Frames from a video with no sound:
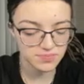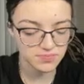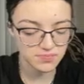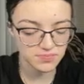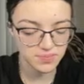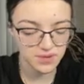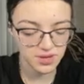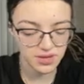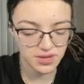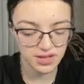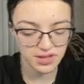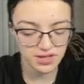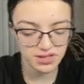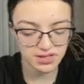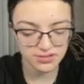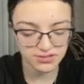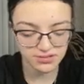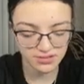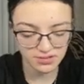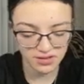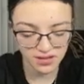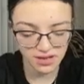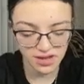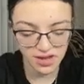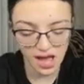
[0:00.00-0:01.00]
but
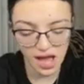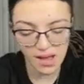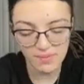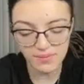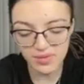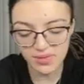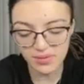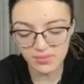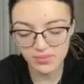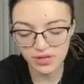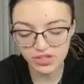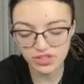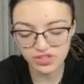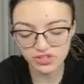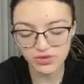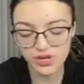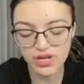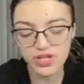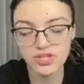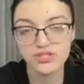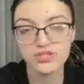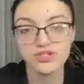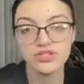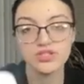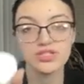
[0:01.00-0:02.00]
I mean the
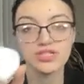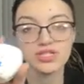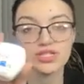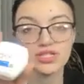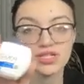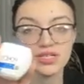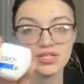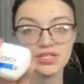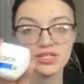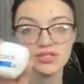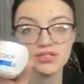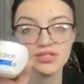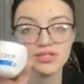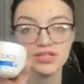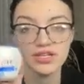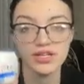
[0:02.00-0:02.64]
moisturizer is good,